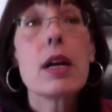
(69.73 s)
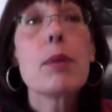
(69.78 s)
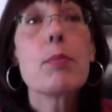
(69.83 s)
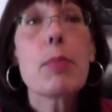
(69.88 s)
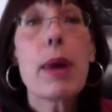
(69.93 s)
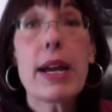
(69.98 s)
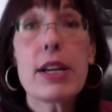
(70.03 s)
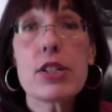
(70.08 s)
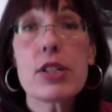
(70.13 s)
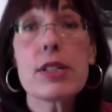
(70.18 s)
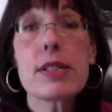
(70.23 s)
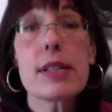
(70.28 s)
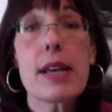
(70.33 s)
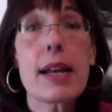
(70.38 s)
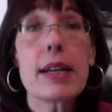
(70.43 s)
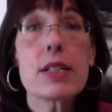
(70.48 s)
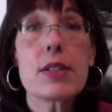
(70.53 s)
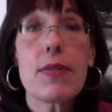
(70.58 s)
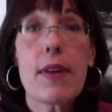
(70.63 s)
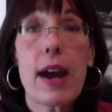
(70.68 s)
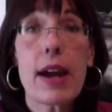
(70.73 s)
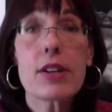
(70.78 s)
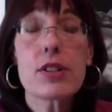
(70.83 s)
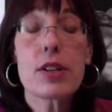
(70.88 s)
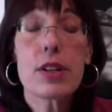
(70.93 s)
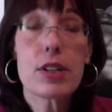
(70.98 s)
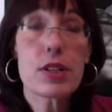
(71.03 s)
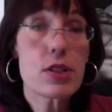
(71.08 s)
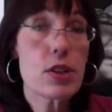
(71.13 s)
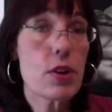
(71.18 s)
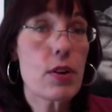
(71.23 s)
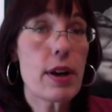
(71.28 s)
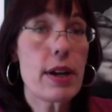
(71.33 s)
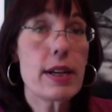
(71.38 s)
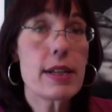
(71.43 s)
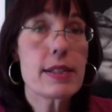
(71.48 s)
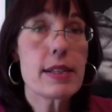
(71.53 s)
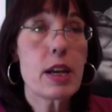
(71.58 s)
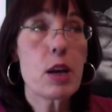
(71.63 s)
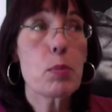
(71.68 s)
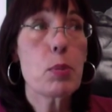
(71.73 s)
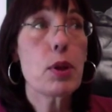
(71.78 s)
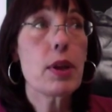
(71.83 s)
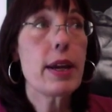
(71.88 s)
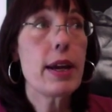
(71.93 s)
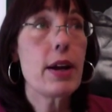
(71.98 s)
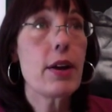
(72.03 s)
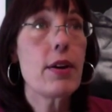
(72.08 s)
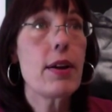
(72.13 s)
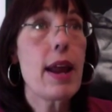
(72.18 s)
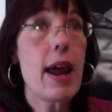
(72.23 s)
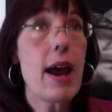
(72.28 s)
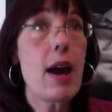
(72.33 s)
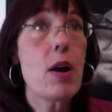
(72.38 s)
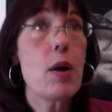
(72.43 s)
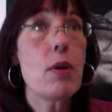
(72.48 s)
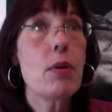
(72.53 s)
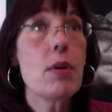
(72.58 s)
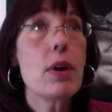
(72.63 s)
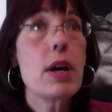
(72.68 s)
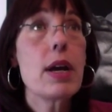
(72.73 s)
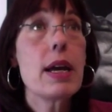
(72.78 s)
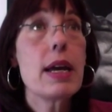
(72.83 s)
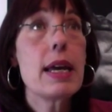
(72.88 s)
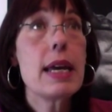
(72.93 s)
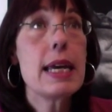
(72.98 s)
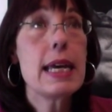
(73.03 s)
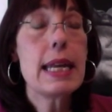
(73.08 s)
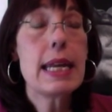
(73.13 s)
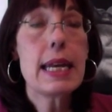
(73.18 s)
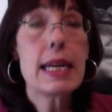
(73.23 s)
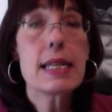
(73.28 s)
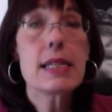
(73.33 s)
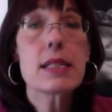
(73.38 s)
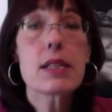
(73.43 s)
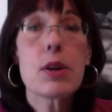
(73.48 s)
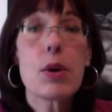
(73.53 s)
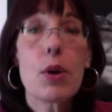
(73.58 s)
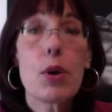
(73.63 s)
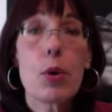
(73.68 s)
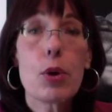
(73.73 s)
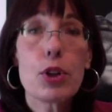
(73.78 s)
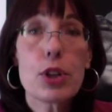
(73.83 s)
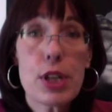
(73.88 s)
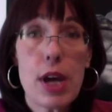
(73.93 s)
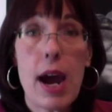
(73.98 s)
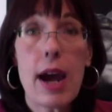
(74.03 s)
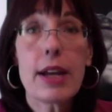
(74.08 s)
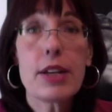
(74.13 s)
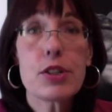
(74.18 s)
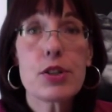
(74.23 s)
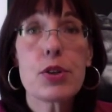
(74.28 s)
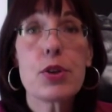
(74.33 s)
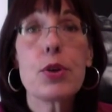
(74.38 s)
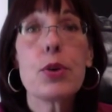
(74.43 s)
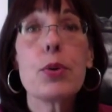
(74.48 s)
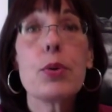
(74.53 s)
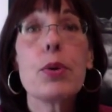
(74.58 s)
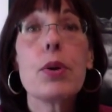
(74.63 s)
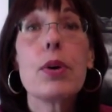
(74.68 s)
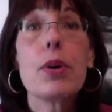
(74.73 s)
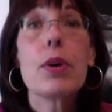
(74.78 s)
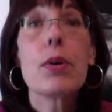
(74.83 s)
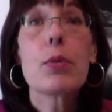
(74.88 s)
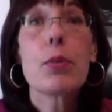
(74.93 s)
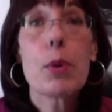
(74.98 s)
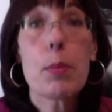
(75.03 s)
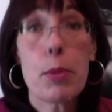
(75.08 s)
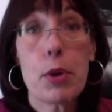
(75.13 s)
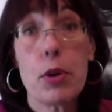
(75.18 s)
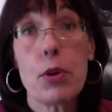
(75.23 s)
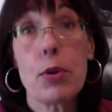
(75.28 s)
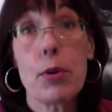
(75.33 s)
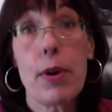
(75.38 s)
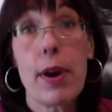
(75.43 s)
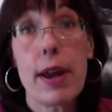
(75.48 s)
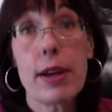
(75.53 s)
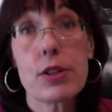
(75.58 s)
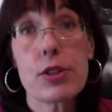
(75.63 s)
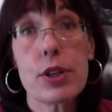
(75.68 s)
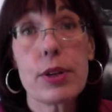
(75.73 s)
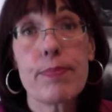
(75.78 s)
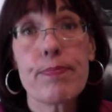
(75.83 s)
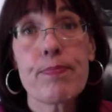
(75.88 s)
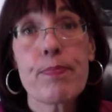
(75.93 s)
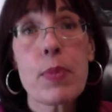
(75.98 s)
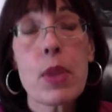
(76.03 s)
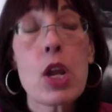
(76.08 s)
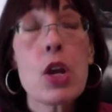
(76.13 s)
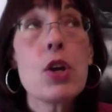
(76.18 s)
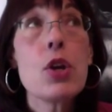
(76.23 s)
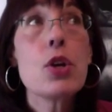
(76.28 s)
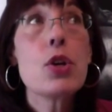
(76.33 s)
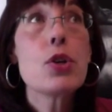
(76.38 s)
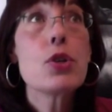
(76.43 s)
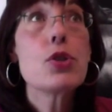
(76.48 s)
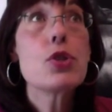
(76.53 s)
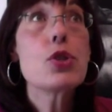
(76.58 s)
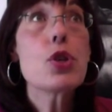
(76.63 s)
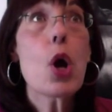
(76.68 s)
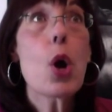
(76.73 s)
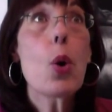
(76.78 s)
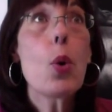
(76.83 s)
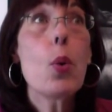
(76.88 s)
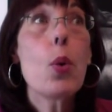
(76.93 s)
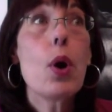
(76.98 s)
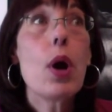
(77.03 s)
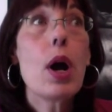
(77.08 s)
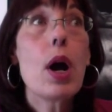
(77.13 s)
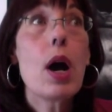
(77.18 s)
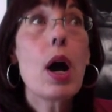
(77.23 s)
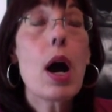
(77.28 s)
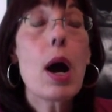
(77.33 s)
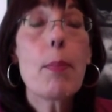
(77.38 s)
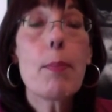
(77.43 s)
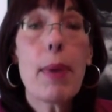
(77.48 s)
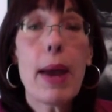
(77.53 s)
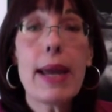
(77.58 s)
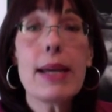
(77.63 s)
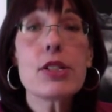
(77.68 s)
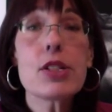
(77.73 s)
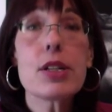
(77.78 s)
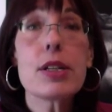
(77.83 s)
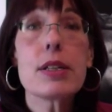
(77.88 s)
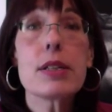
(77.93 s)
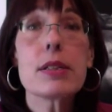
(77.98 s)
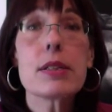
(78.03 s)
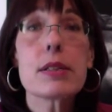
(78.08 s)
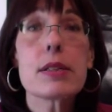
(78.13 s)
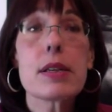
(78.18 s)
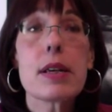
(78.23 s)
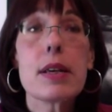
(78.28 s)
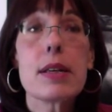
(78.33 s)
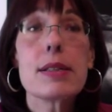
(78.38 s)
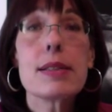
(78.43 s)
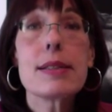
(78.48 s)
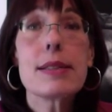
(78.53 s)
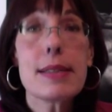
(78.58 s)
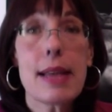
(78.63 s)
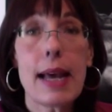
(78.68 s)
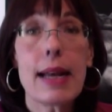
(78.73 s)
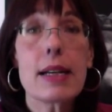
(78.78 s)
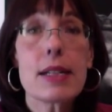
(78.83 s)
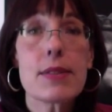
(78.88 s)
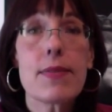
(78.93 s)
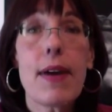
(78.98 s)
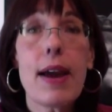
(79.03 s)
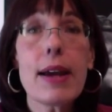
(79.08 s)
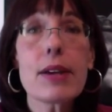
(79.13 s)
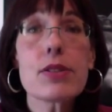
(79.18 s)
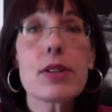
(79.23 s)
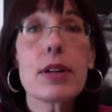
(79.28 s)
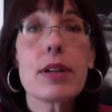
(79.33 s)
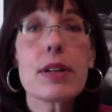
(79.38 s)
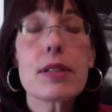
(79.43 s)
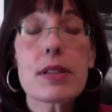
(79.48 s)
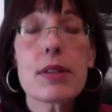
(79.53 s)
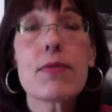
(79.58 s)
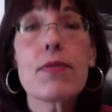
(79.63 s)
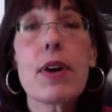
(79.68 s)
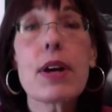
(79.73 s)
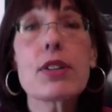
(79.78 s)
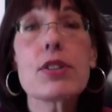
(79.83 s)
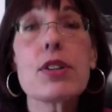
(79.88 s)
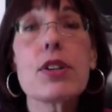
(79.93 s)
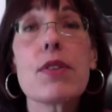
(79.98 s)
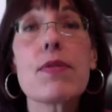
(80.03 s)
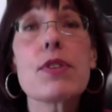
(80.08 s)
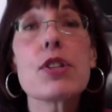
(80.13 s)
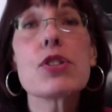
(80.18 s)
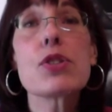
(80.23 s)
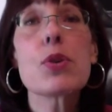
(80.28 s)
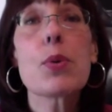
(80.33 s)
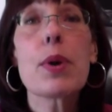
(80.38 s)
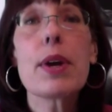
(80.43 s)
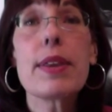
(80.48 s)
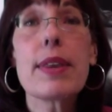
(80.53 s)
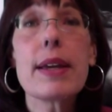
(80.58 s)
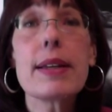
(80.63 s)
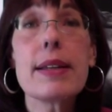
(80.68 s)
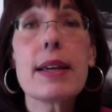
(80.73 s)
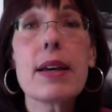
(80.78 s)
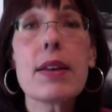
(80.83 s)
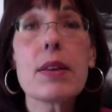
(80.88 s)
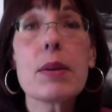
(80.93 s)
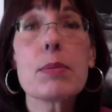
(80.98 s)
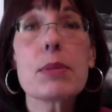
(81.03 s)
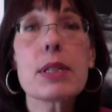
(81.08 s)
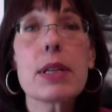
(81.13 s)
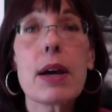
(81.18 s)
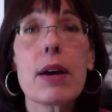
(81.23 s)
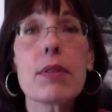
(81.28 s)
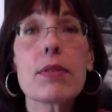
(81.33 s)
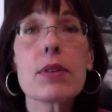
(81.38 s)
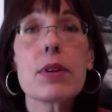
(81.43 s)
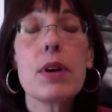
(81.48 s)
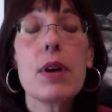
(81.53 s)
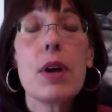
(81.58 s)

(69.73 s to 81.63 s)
Patient satisfaction is a great example here and now. It is tied to remuneration. So a patient's satisfaction is a function of the story they tell themselves.